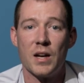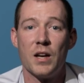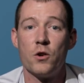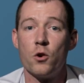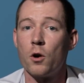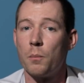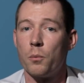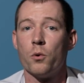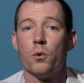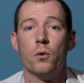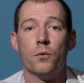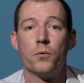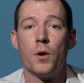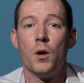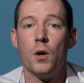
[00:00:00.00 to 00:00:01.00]
and you're
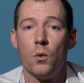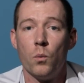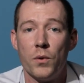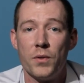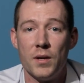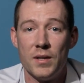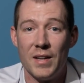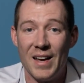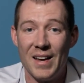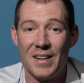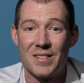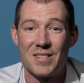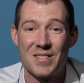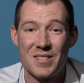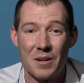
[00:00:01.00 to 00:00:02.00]
approved within
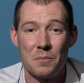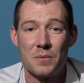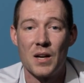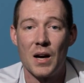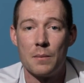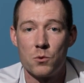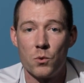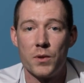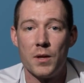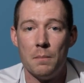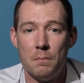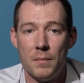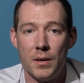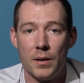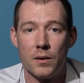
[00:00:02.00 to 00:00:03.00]
days, sometimes
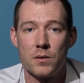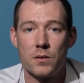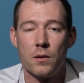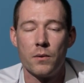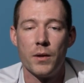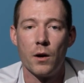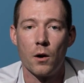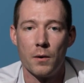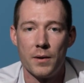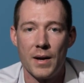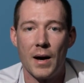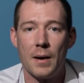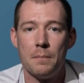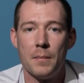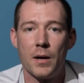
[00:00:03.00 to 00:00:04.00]
within minutes. They are
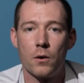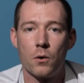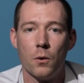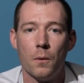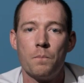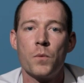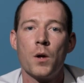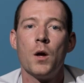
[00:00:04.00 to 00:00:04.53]
non-medical.